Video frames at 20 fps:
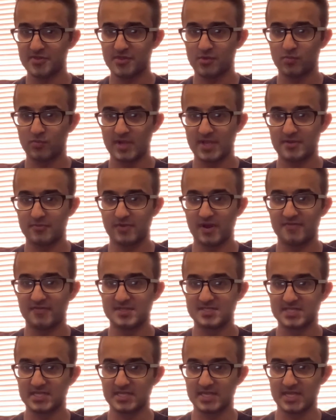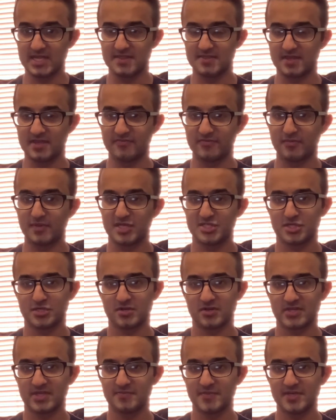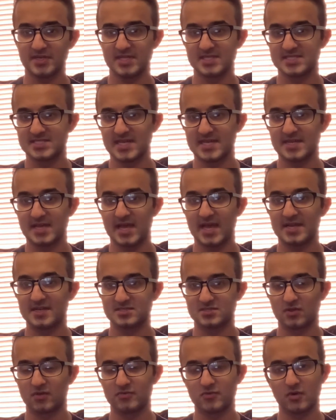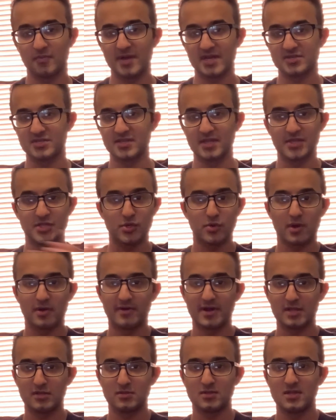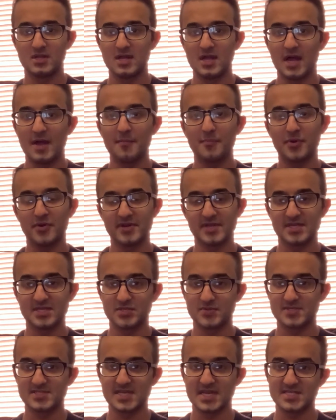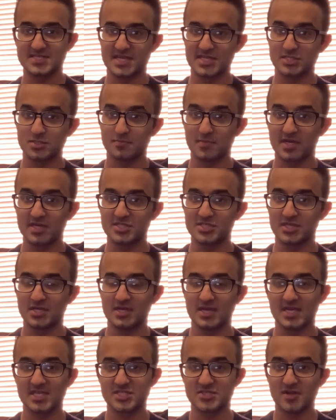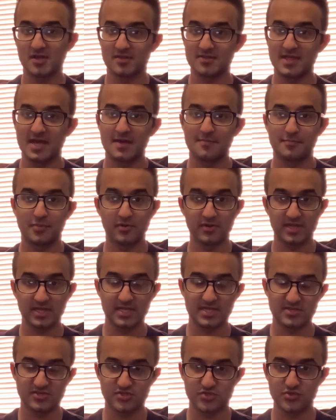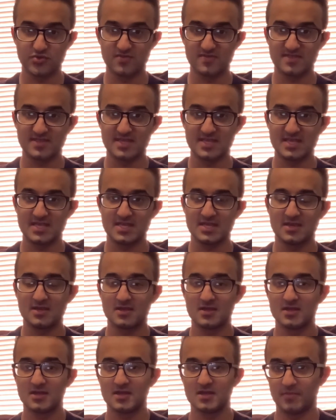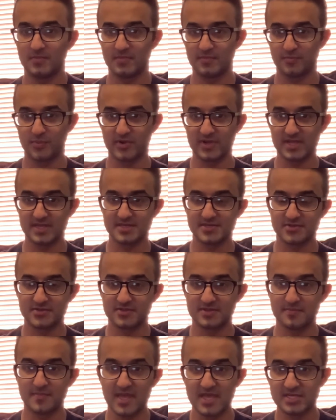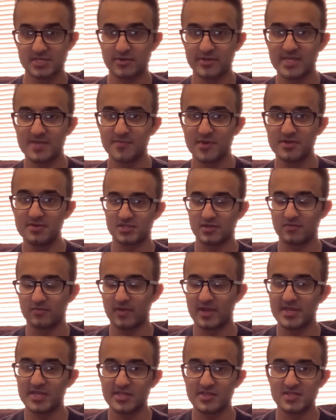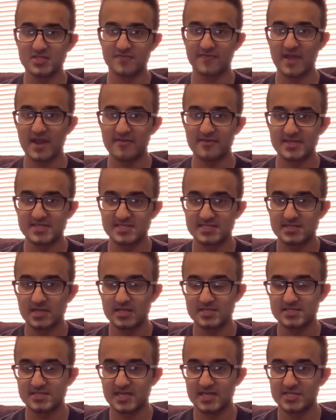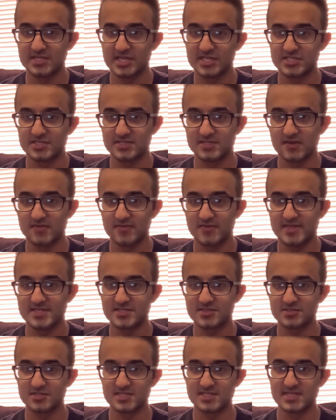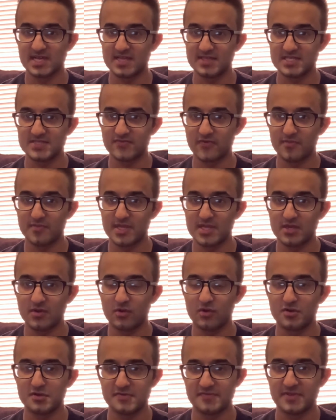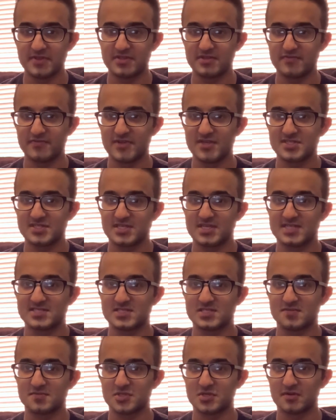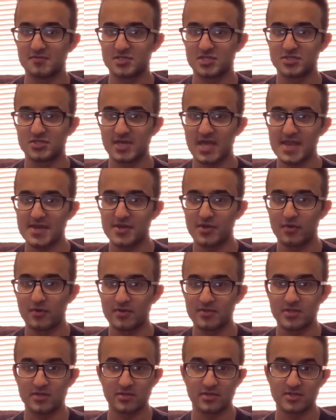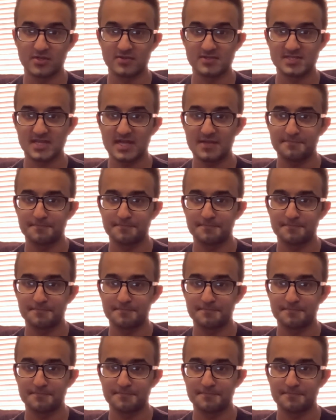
with referencing it in the information document. Instead, I'd sort of go back to that URL, put it into the citation manager, extract that, and put it into the put it into the main document. And you can use various citation software such as Cite This for me, or if your university has a subscription to EndNote, you could use that.